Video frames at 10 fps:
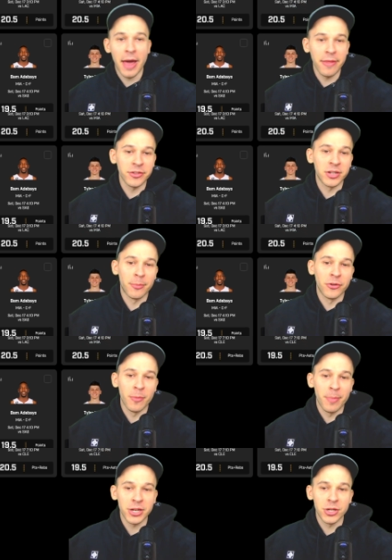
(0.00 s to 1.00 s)
I think this number is
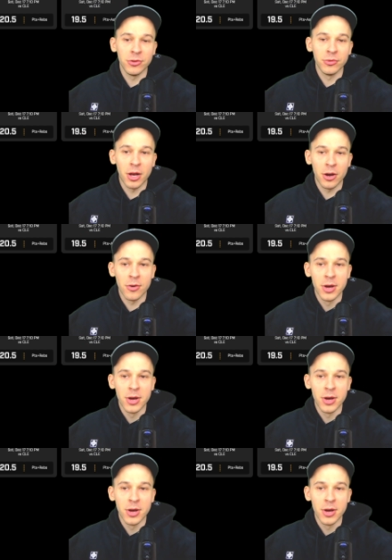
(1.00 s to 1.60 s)
a bit too low.